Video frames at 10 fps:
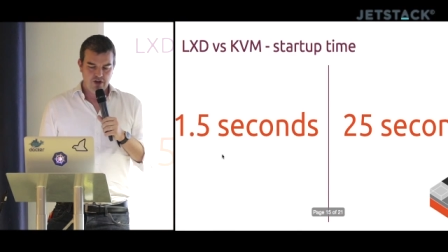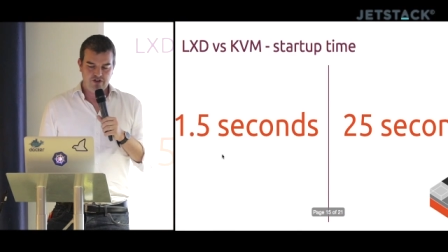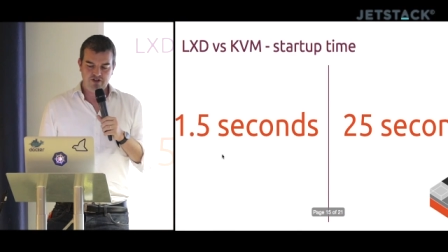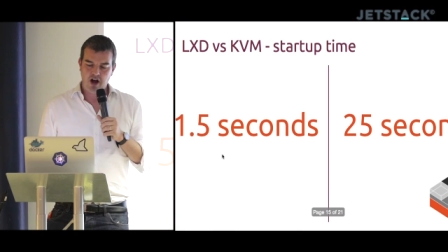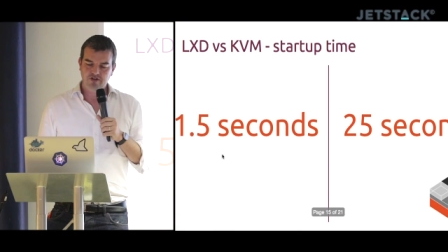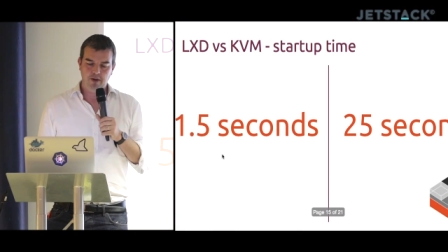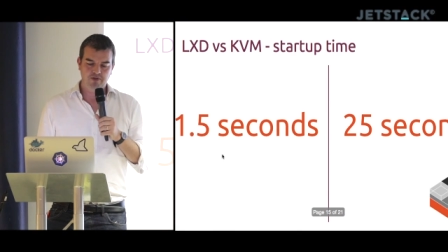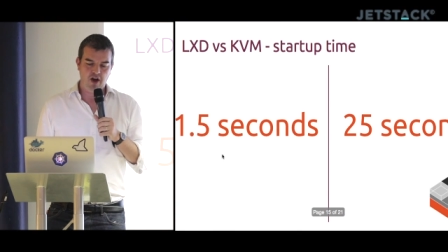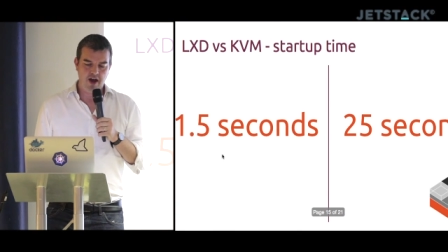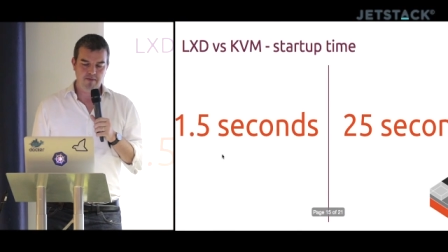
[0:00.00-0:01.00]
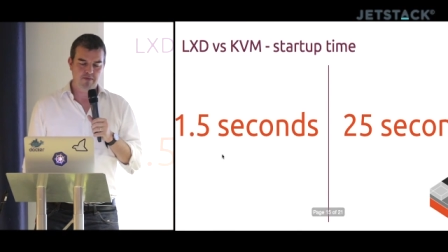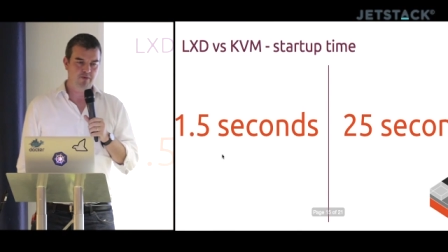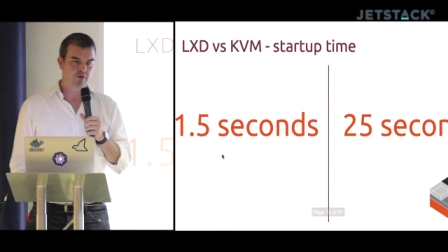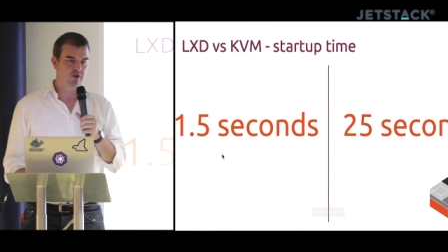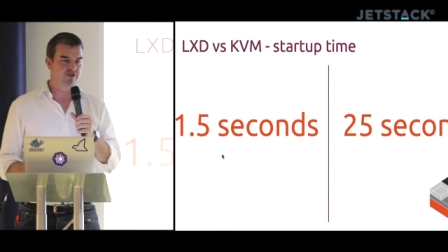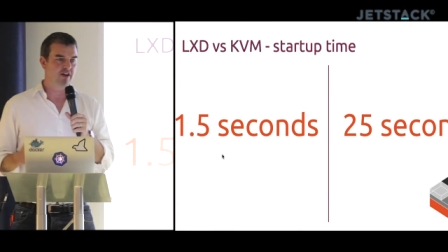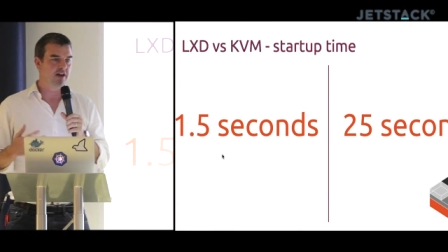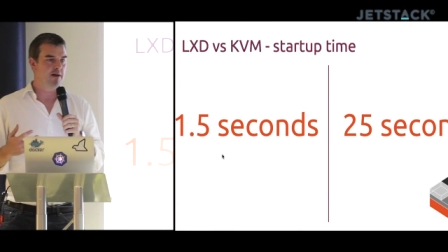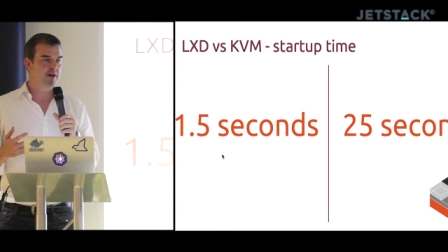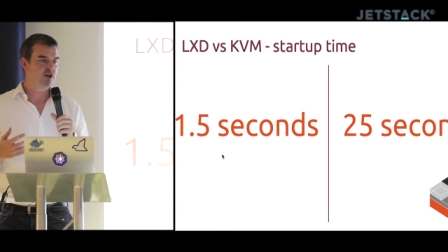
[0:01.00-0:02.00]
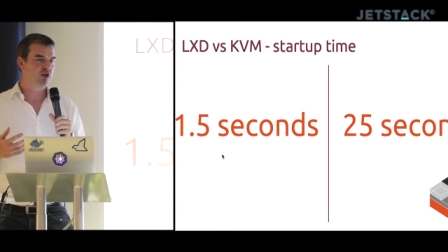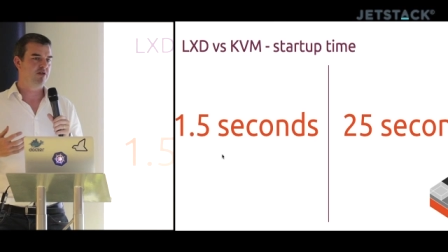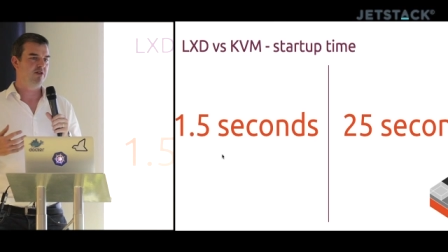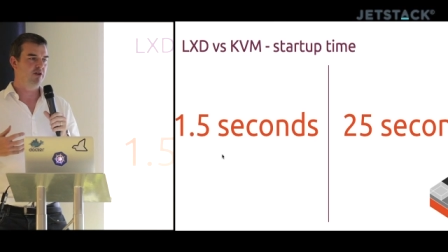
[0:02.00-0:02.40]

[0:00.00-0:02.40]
Startup time for a single image.